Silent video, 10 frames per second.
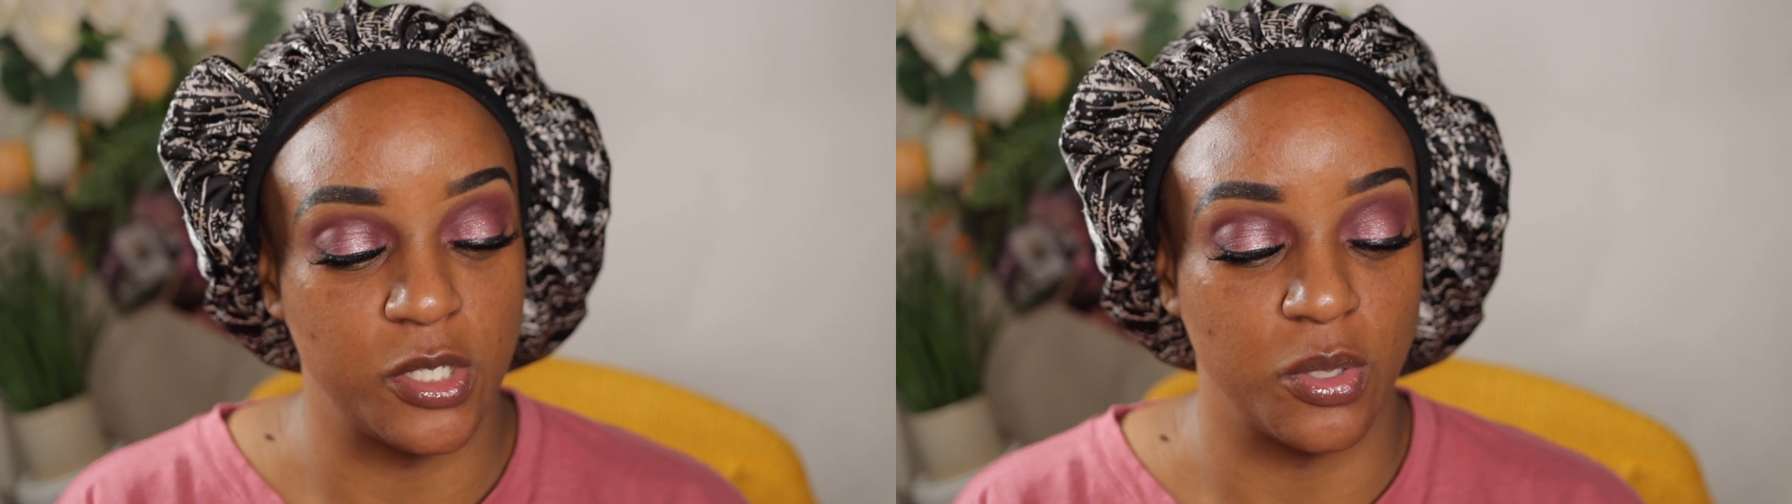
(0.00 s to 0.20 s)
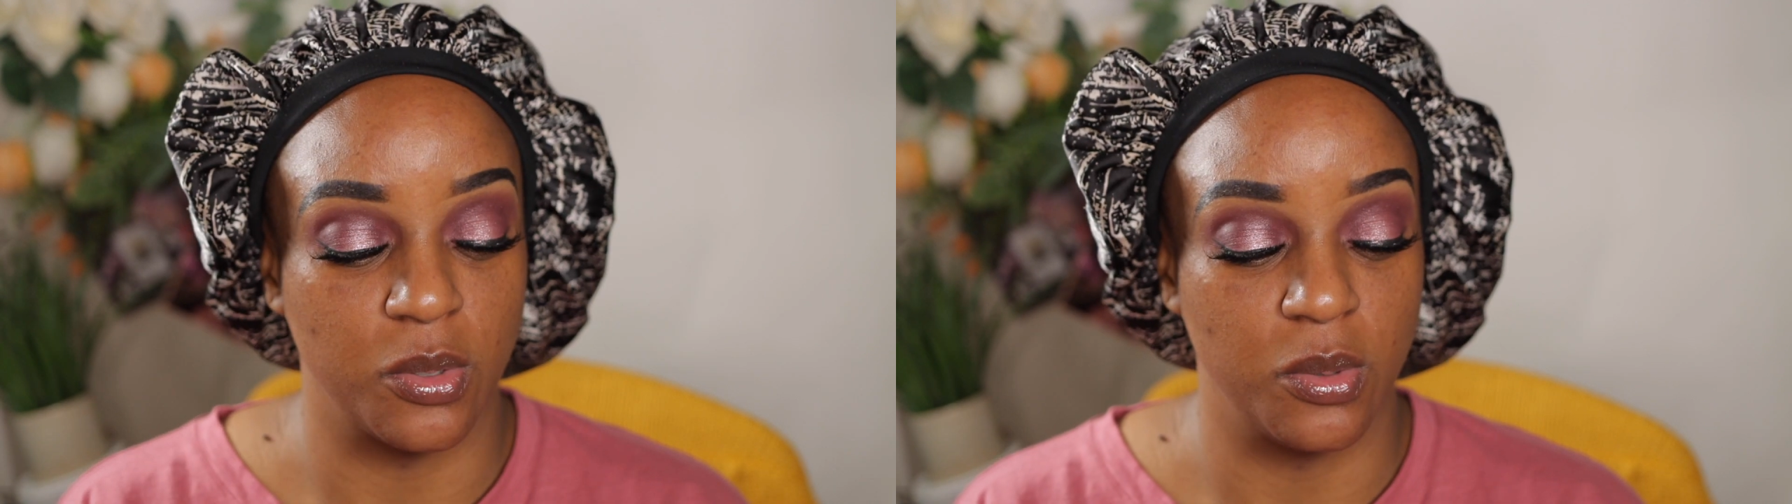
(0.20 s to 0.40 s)

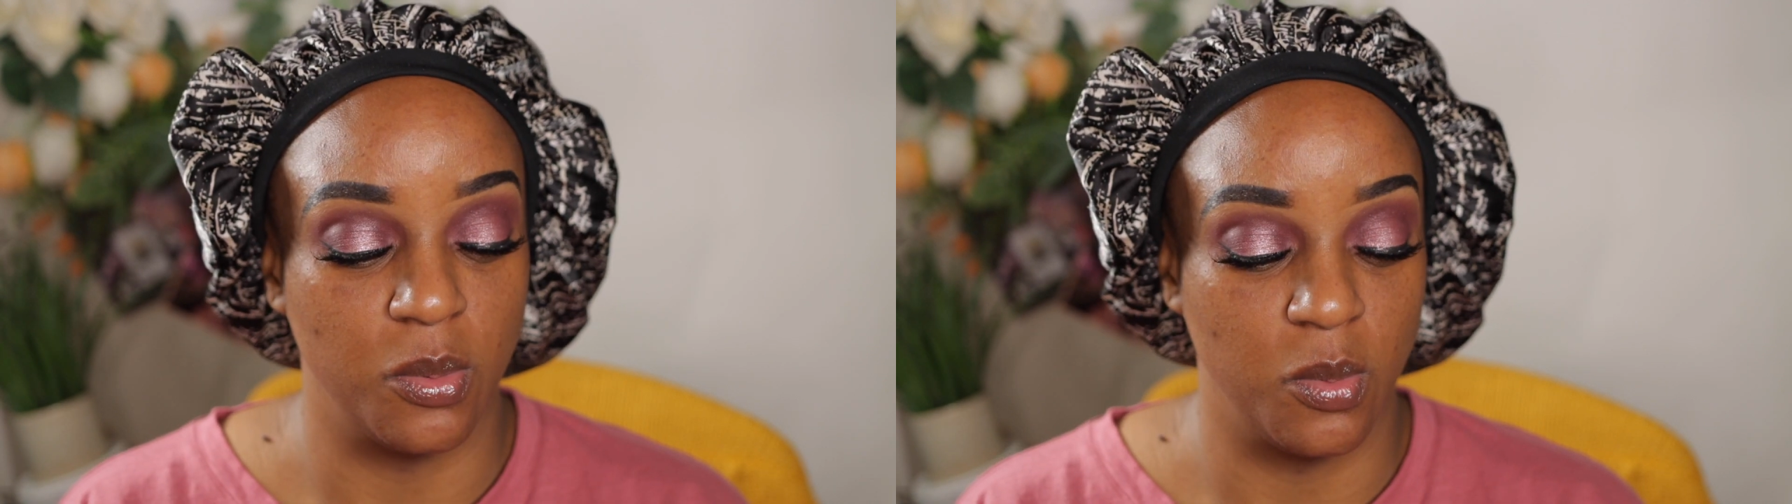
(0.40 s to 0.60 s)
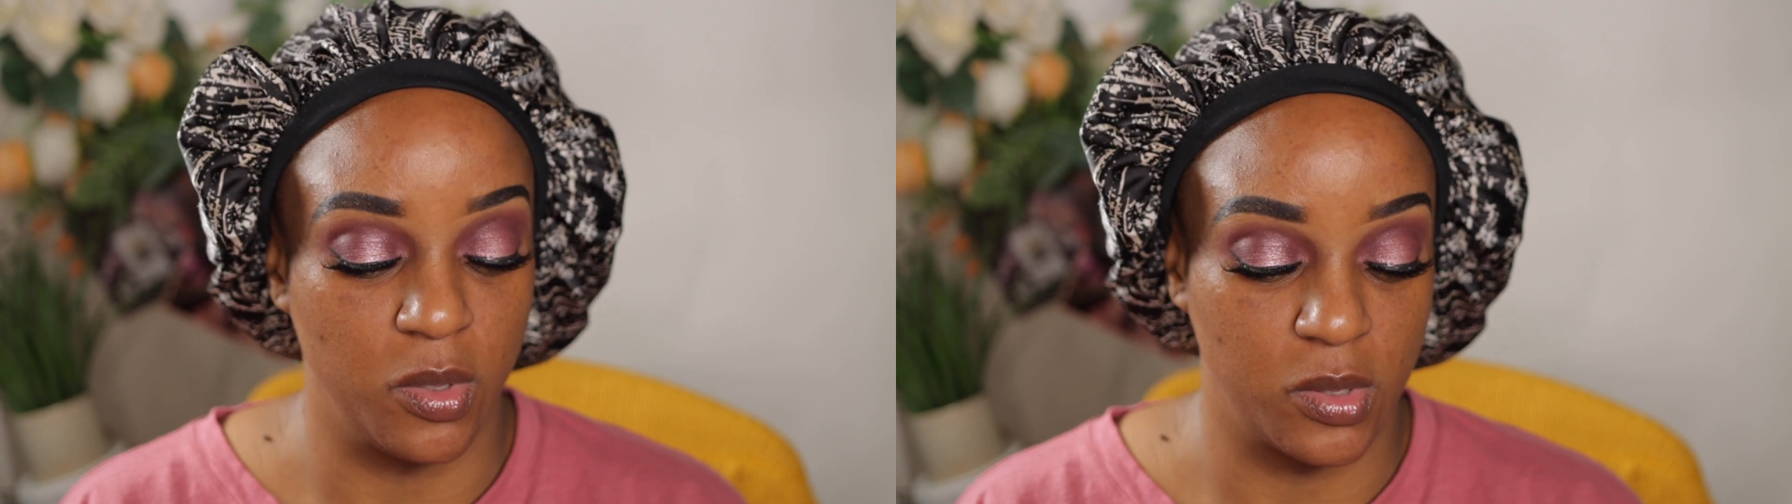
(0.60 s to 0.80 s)
So
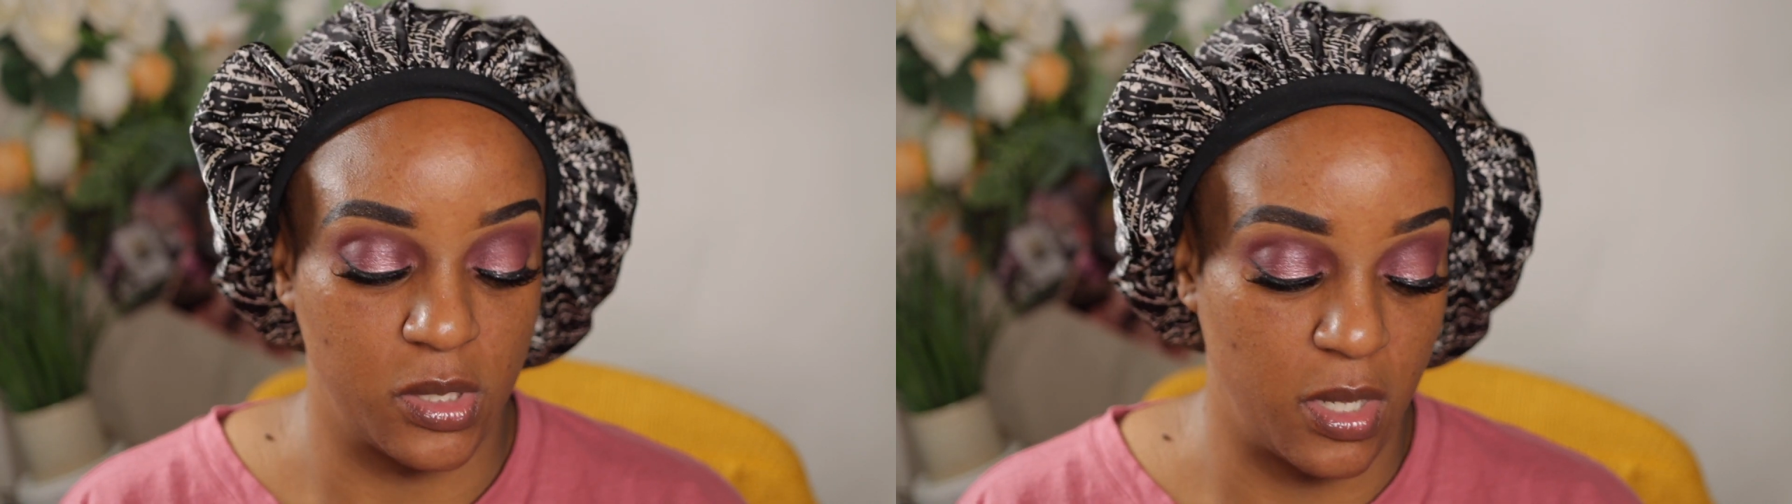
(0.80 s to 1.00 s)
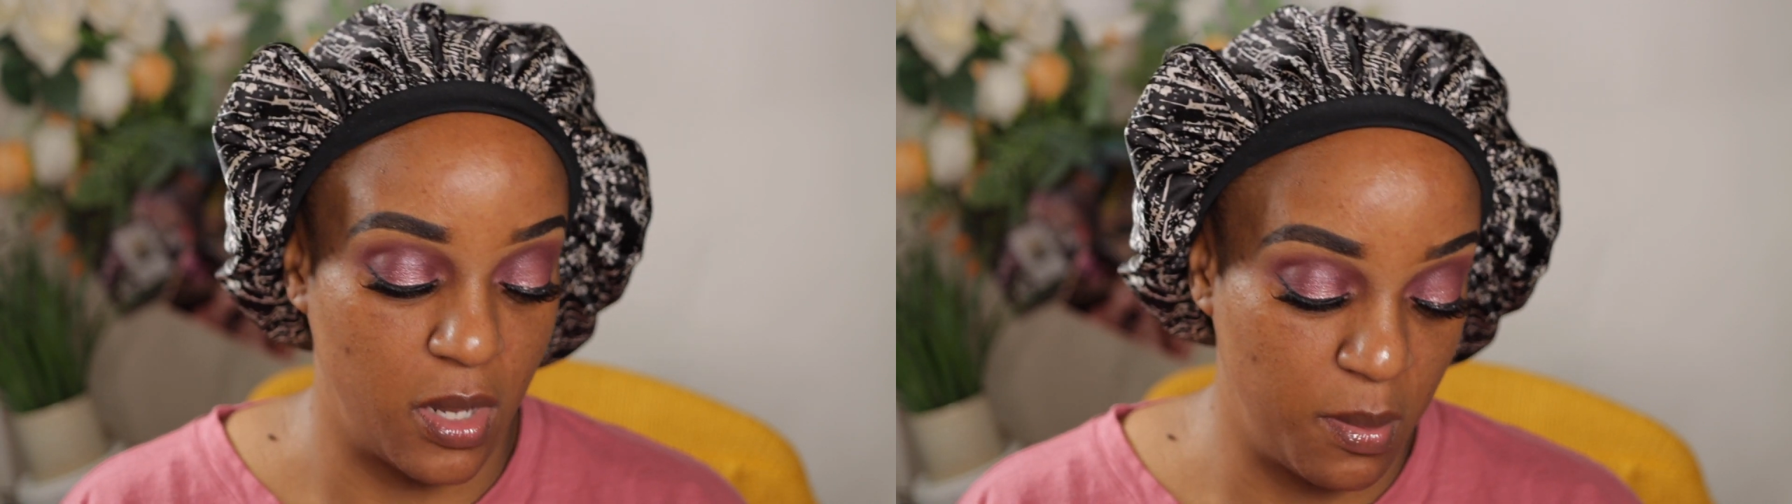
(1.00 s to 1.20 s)
we'll
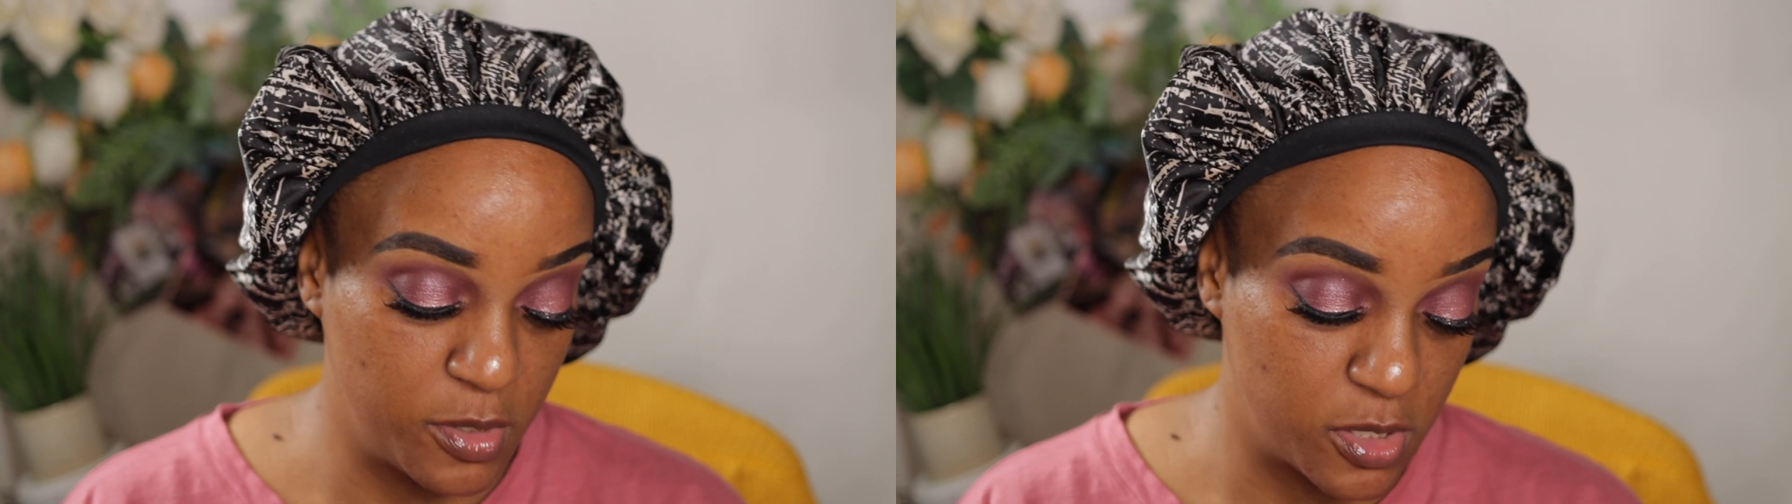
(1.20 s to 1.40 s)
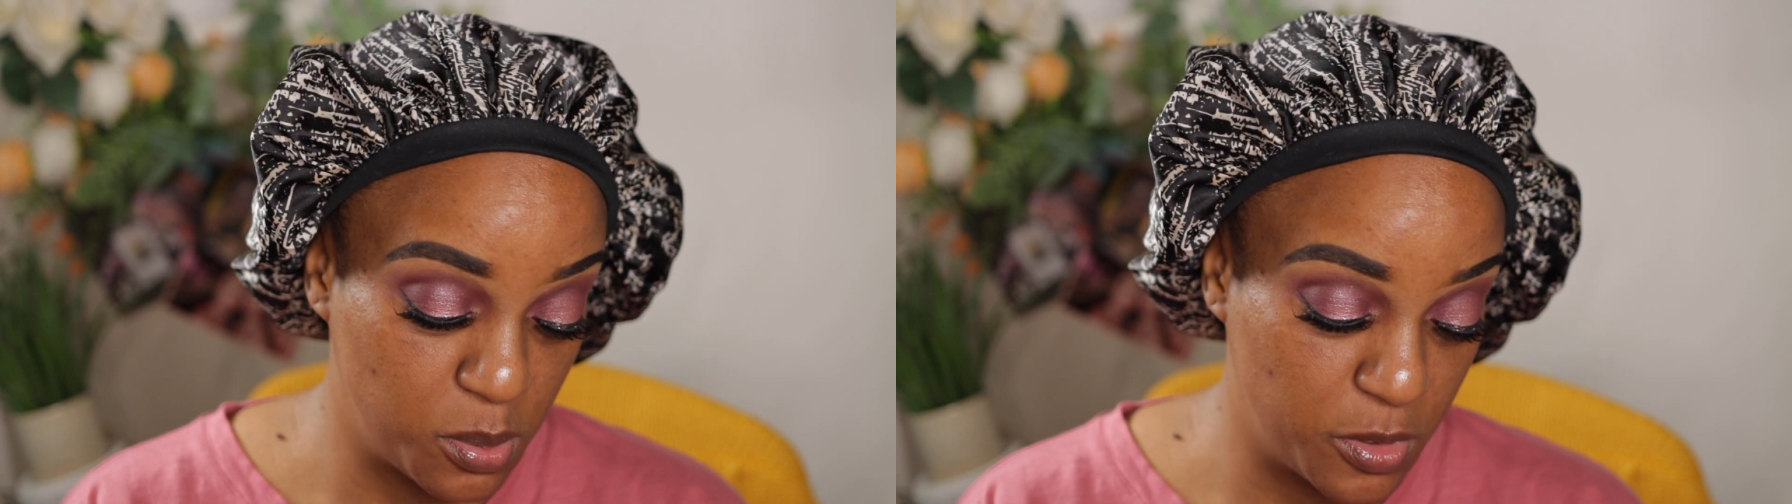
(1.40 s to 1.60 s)
see. I'm going
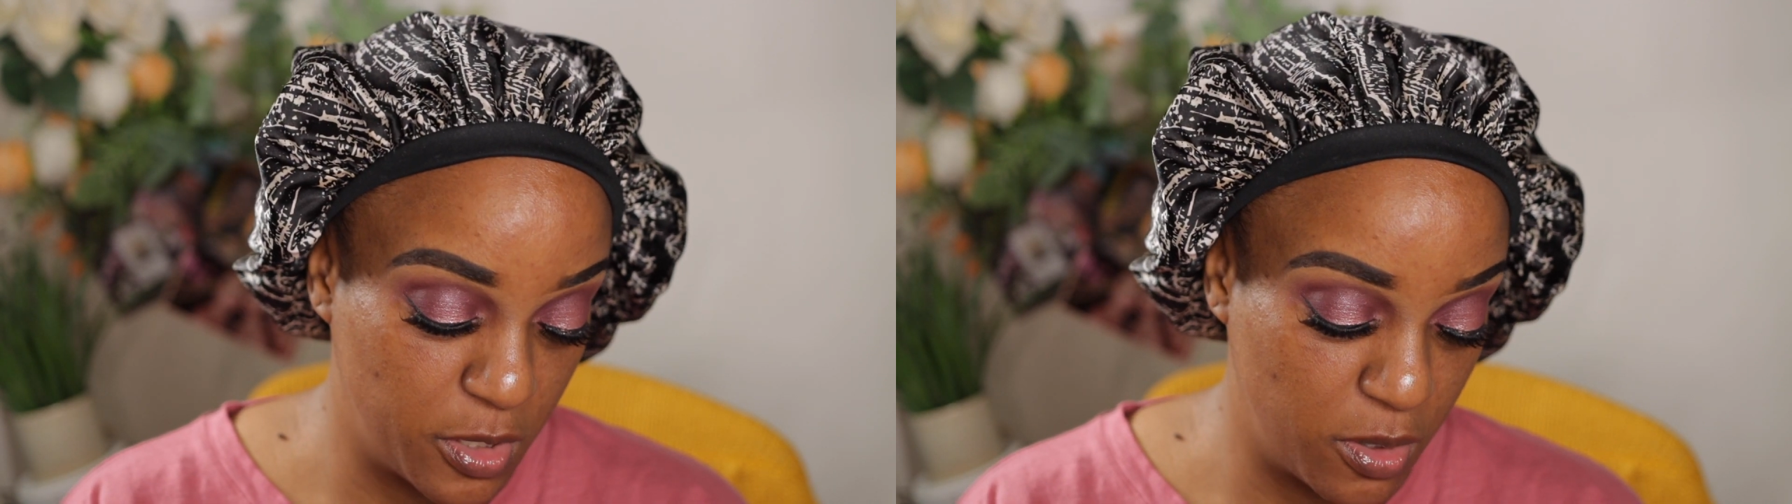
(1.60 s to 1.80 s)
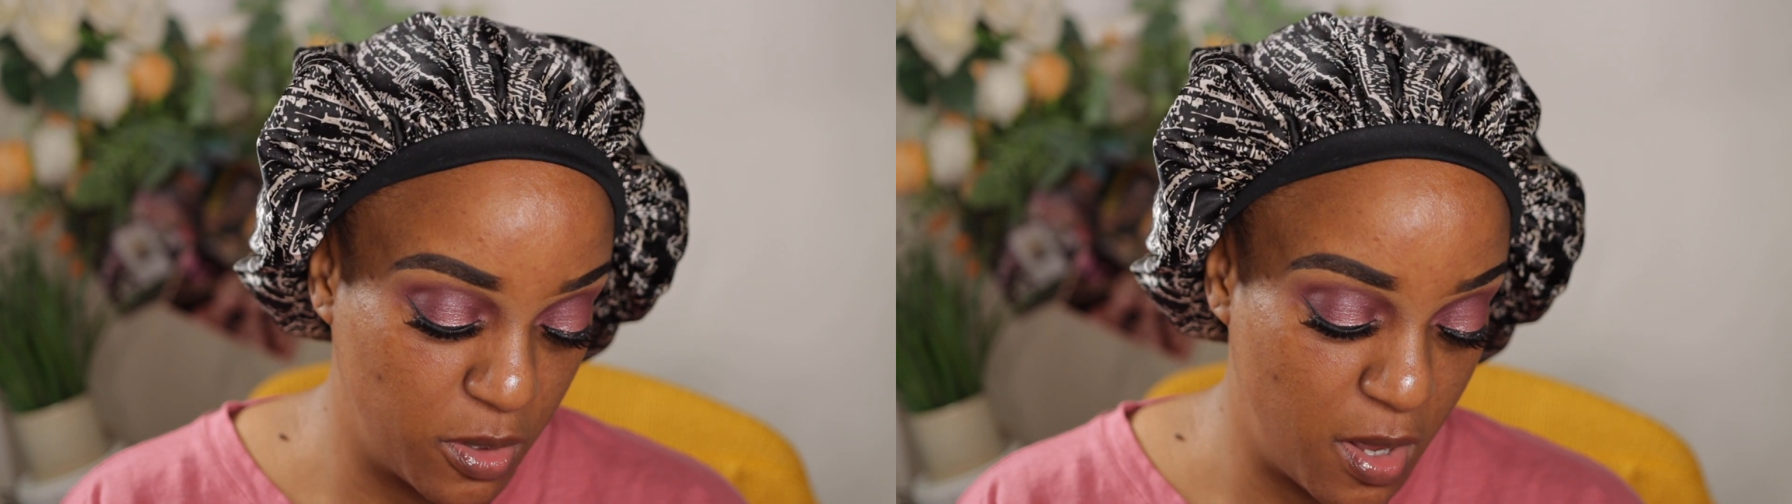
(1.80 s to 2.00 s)
to just put it.